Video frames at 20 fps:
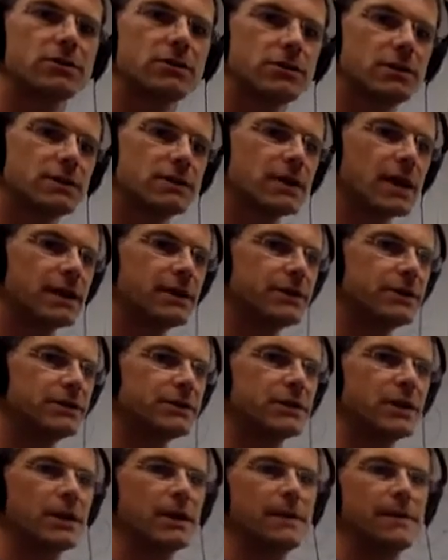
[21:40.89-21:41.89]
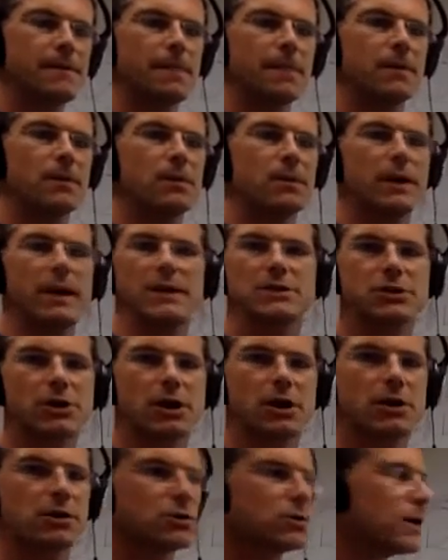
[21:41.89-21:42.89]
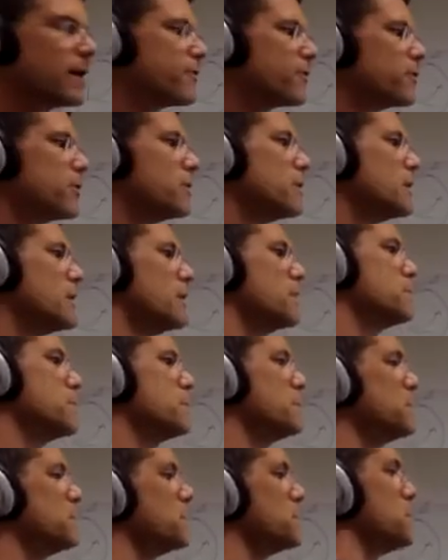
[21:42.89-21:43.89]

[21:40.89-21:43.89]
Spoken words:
or designers or HR or whoever. But this is